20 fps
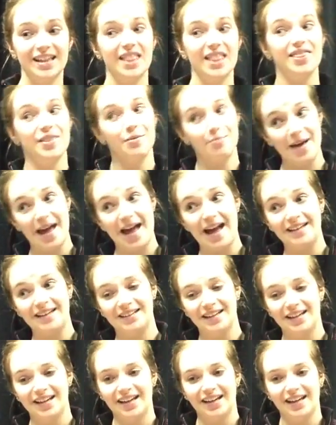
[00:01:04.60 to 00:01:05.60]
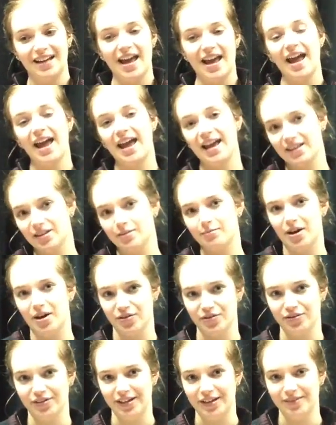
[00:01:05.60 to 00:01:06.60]
the bad, and the
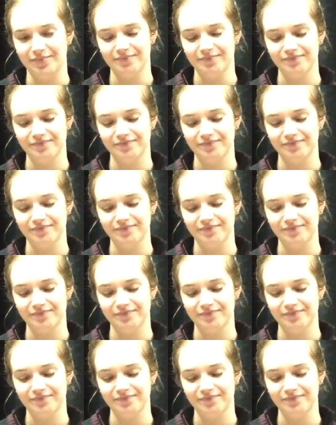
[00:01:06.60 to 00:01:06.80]
motherly.